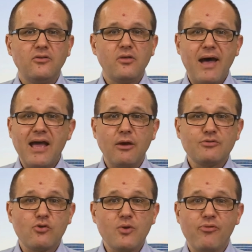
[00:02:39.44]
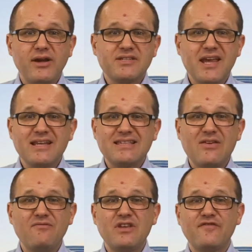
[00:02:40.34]
The market was already pricing in a
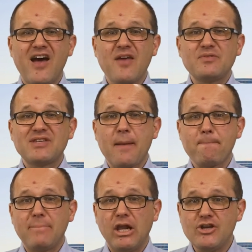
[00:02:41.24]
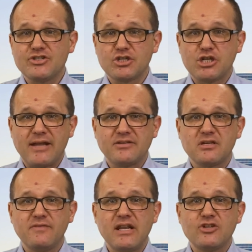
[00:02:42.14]
75% plus chance
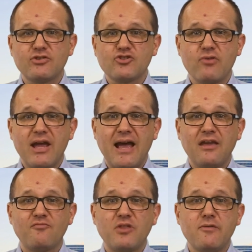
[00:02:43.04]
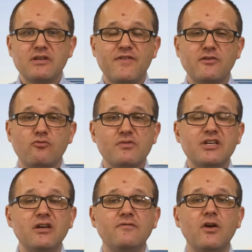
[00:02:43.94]
of an interest rate hike from the US Federal
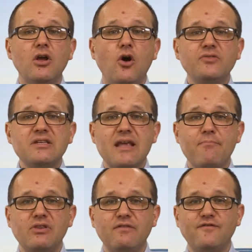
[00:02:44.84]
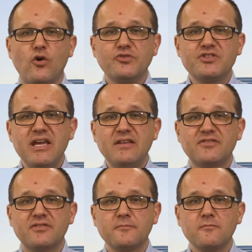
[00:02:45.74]
Reserve on December the
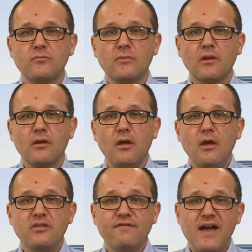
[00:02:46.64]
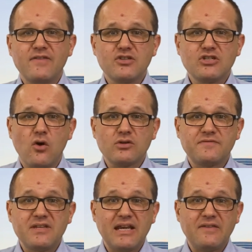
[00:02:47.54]
14th. The fact that stocks
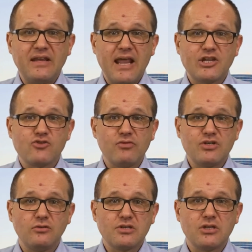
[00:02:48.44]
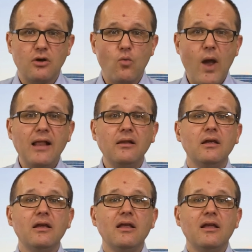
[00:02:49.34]
have taken the election results so well,